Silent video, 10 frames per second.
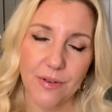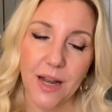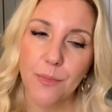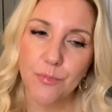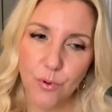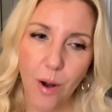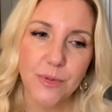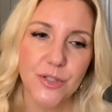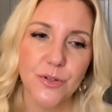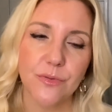And I
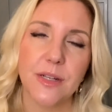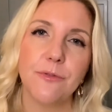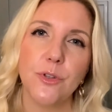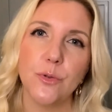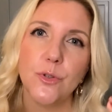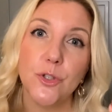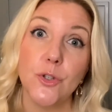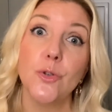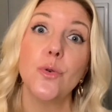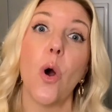promise you that if you
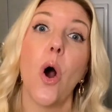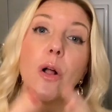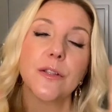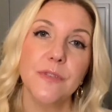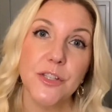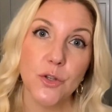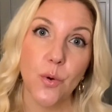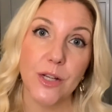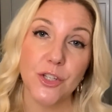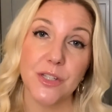do all of these
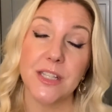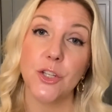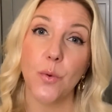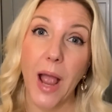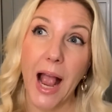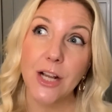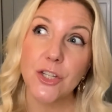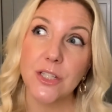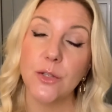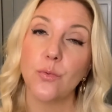questions and you
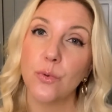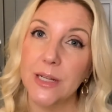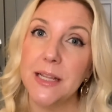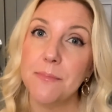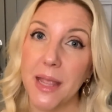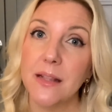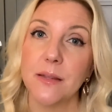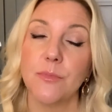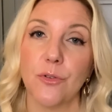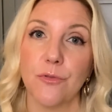actually really make
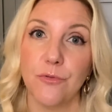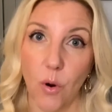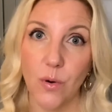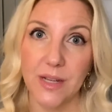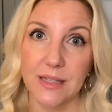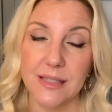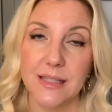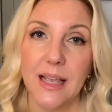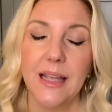them focus,